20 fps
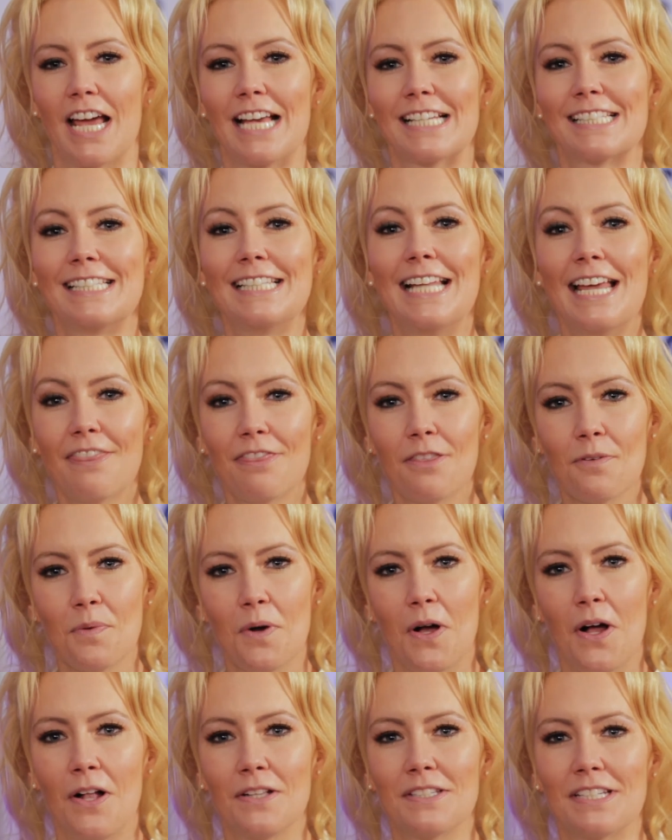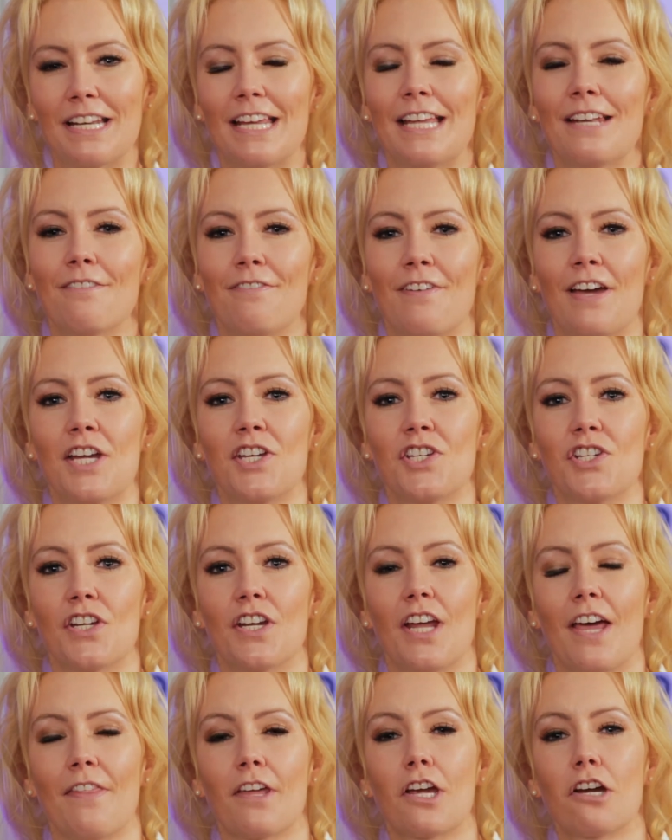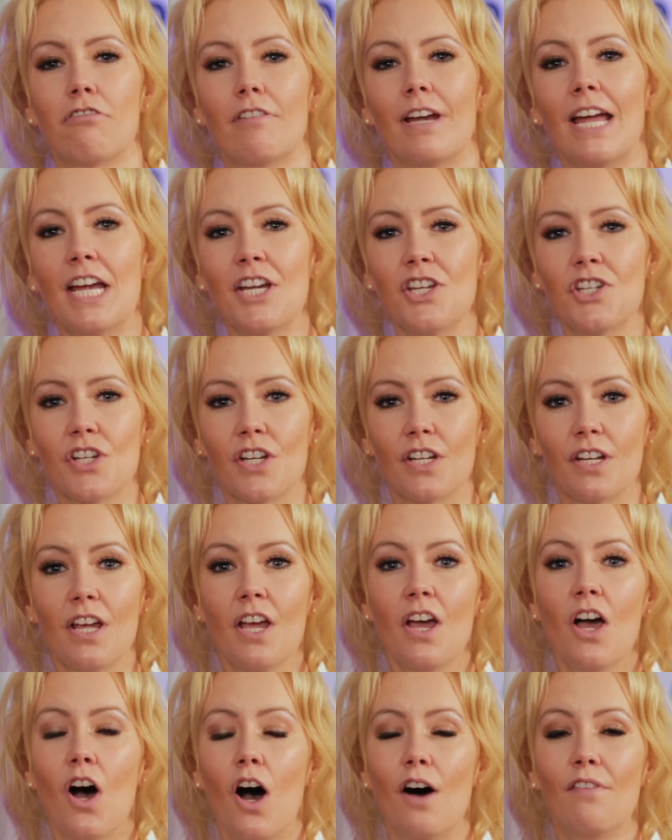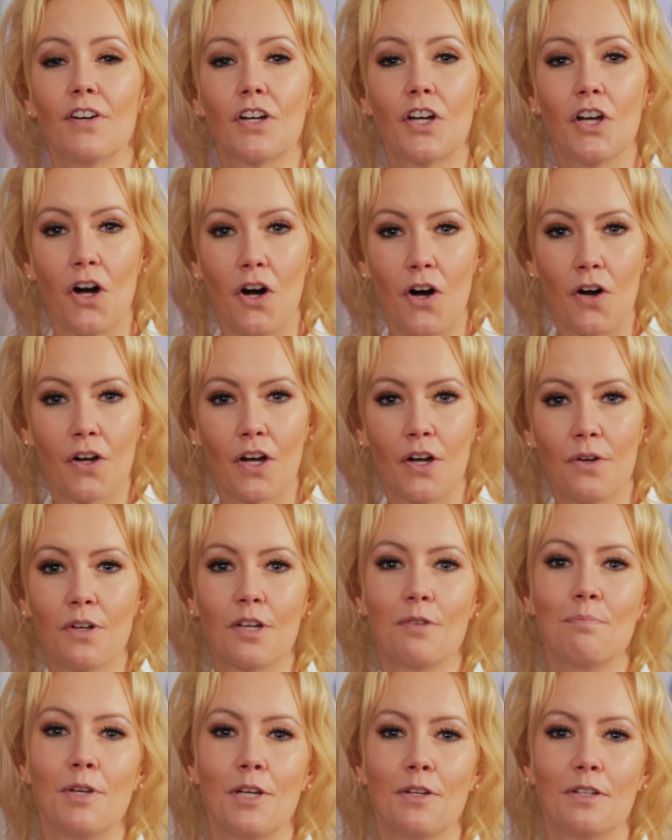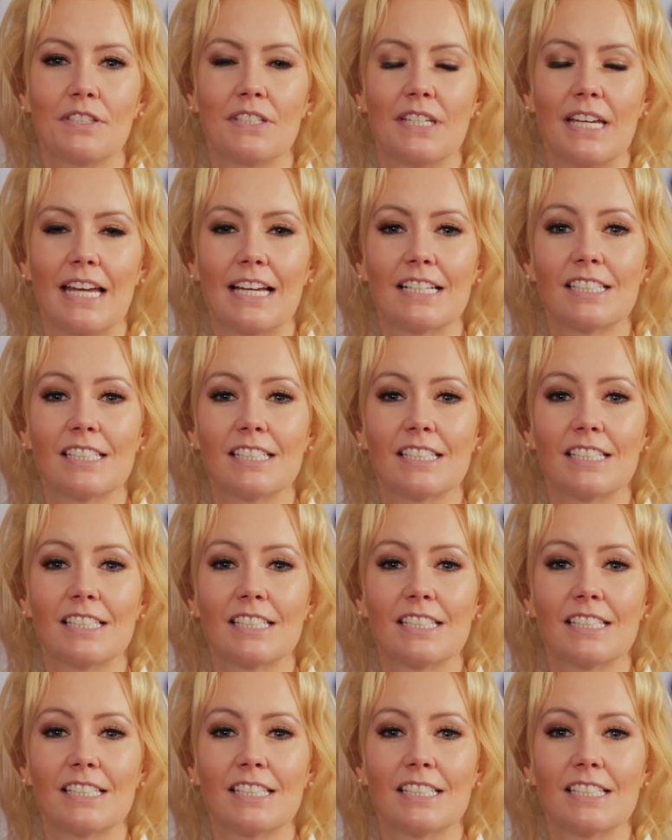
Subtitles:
has led the world in innovation and the creation of a cargo community,